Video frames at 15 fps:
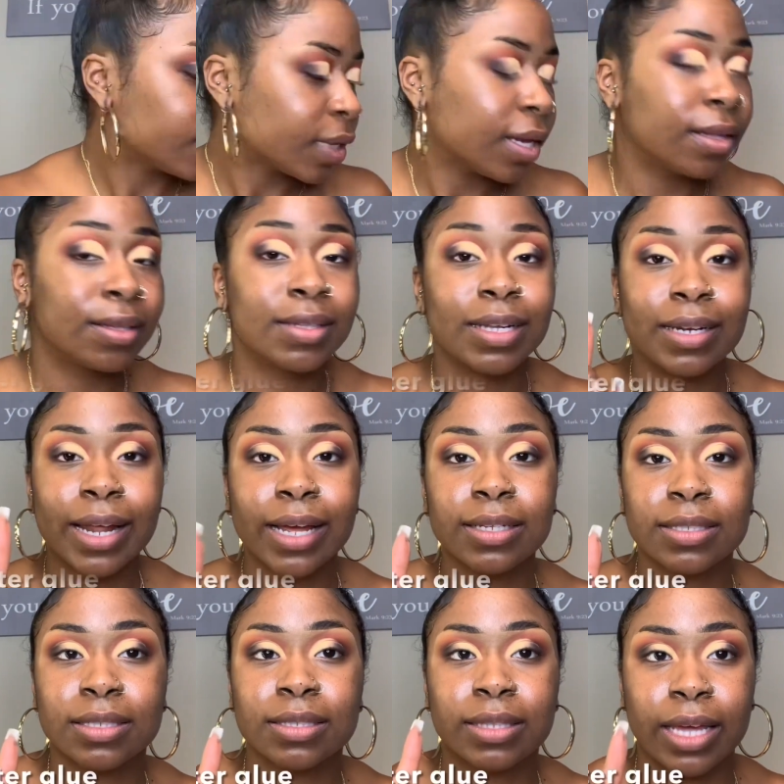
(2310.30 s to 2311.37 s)
the
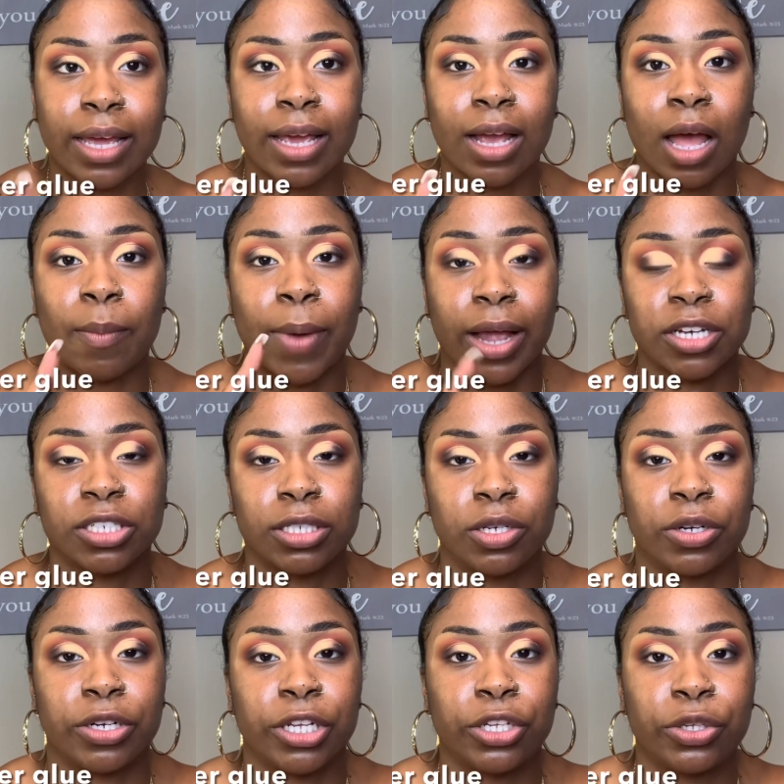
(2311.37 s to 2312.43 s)
next thing I'm actually
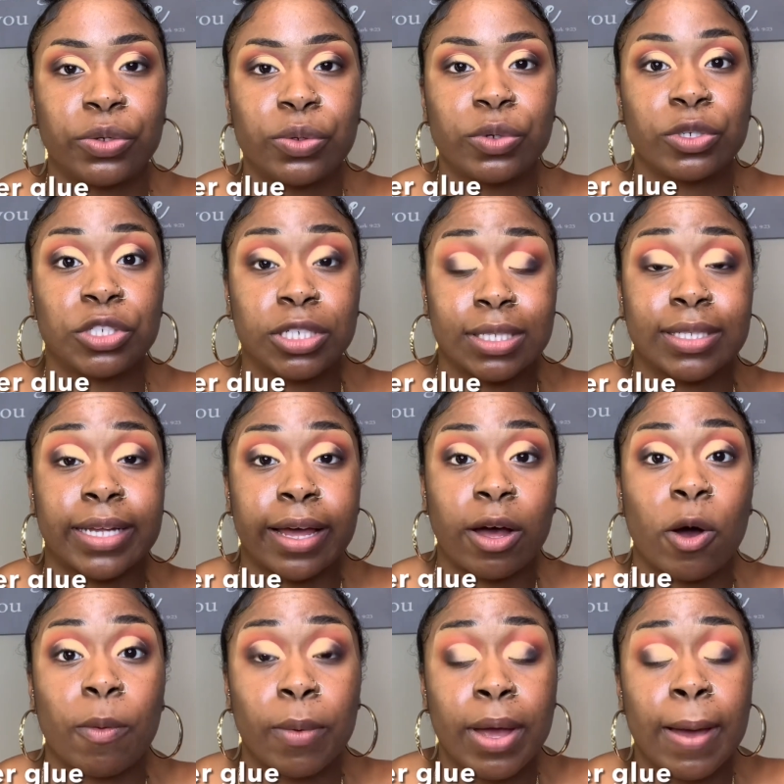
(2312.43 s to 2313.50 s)
gonna use just to
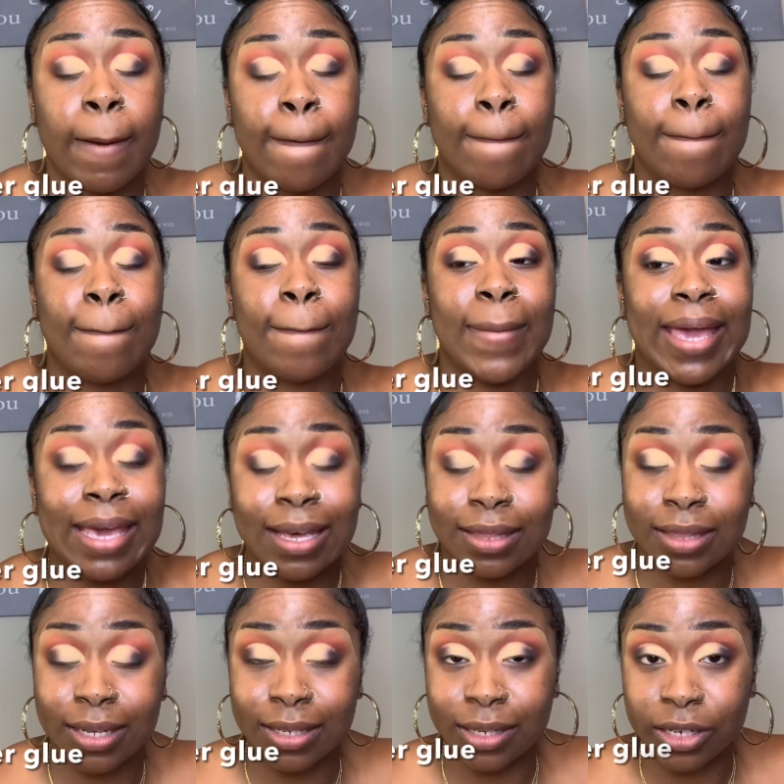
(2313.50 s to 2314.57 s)
help make
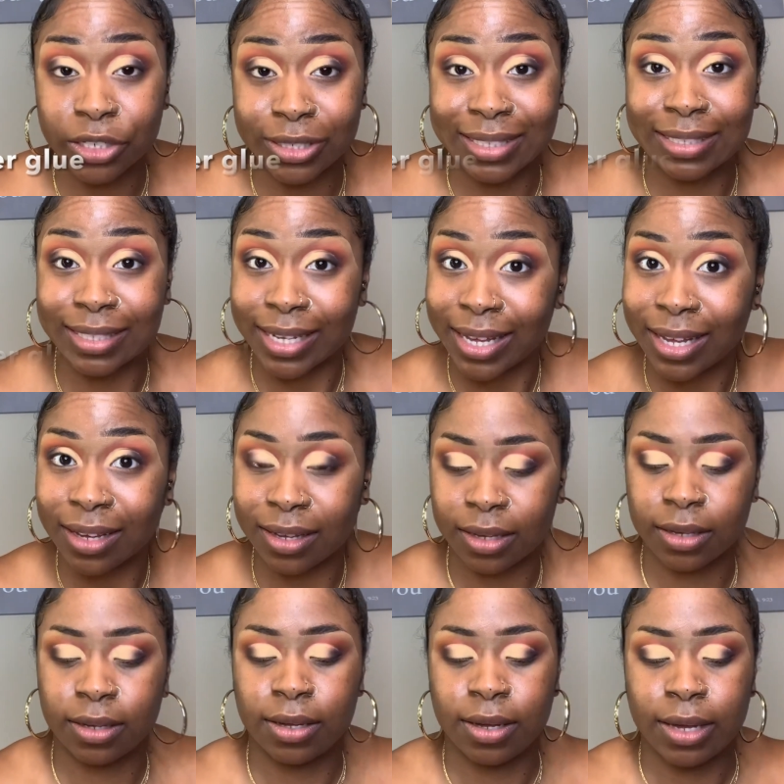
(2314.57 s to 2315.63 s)
the glitter stick
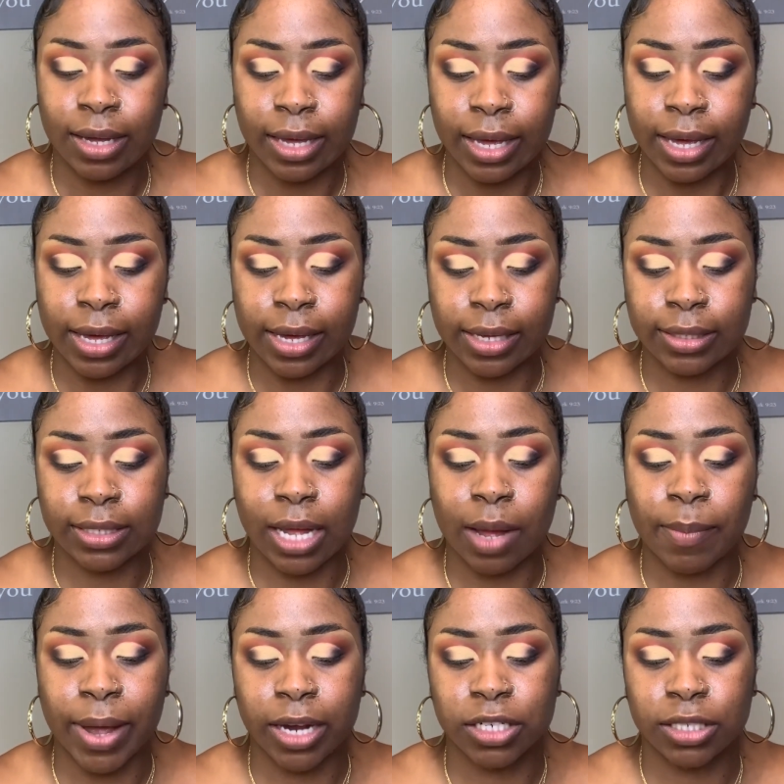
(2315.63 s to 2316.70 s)
is I'm
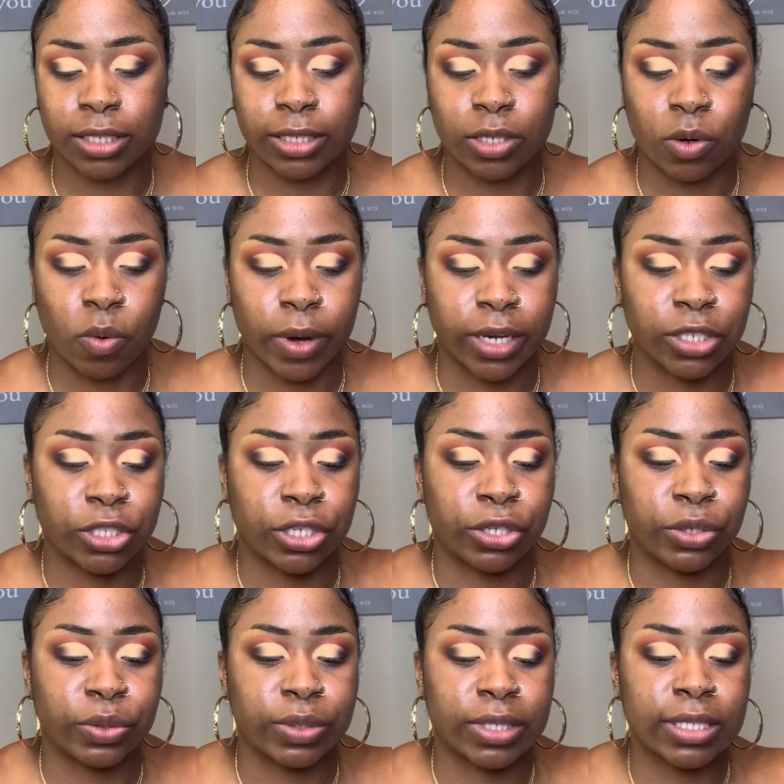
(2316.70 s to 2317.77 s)
actually going to
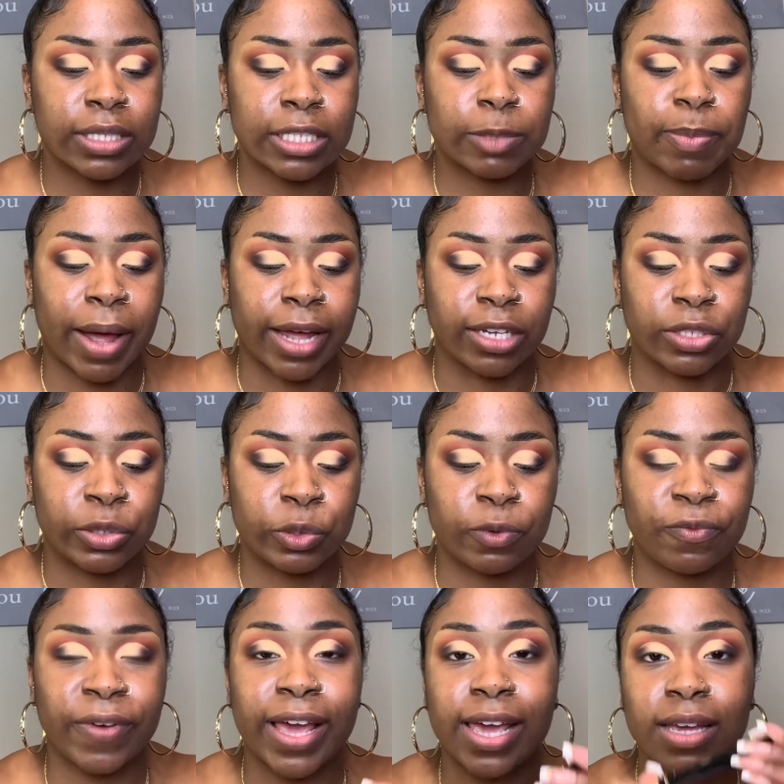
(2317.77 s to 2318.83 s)
use, this is by Too
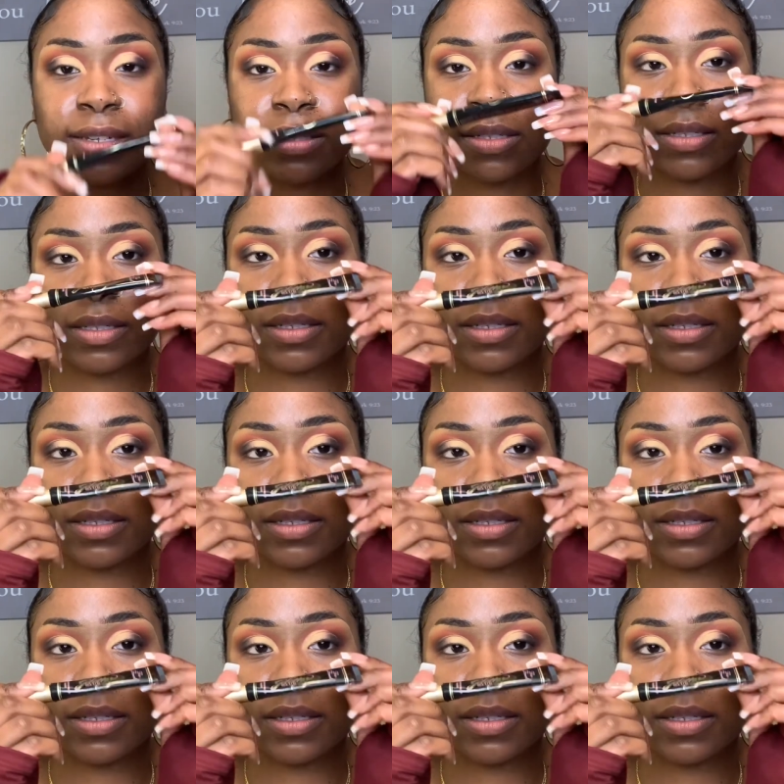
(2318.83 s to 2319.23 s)
Faced